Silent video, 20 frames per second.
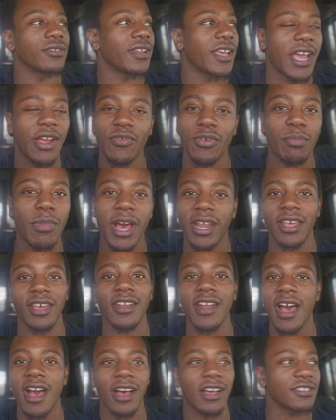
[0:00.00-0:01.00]
Everybody
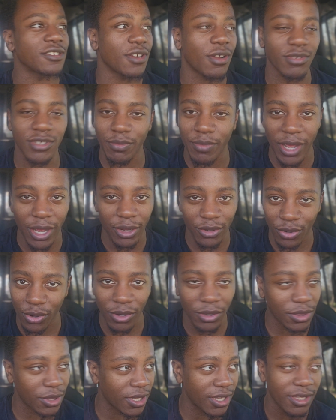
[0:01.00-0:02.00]
in Oz knows about
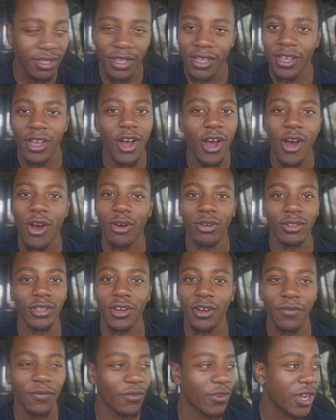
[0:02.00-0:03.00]
Dorothy, all of
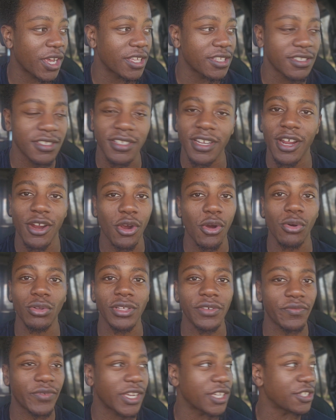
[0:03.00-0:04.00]
her friends, their whole
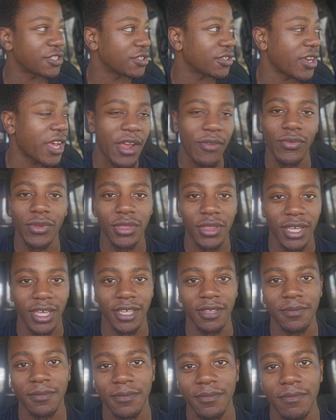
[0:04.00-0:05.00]
adventure, everything.
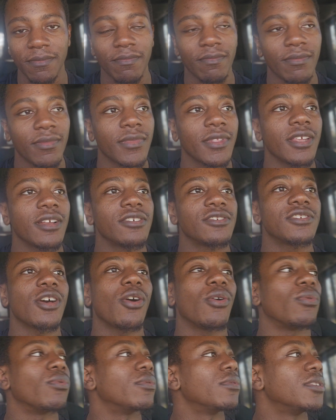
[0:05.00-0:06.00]

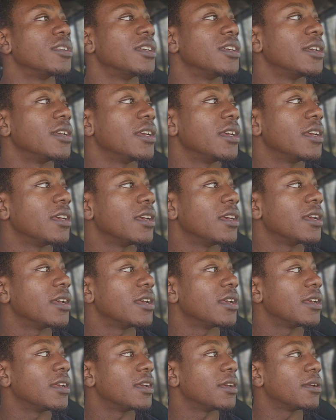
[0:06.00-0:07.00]
So,
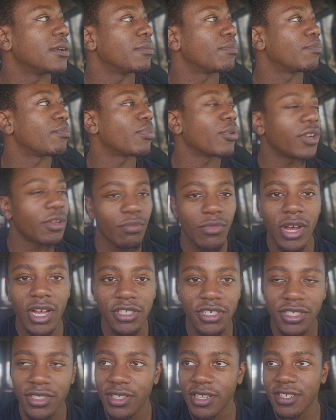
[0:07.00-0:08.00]
pretty
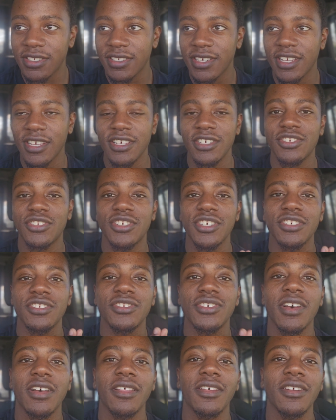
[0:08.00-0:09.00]
much, this is just
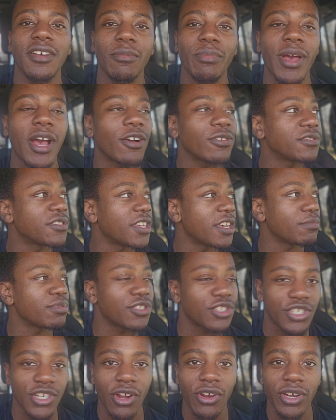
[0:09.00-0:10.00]
telling about Tip's
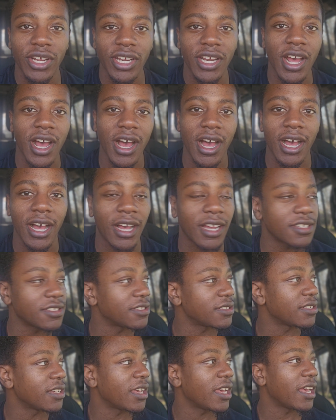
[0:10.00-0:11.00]
journey to Oz.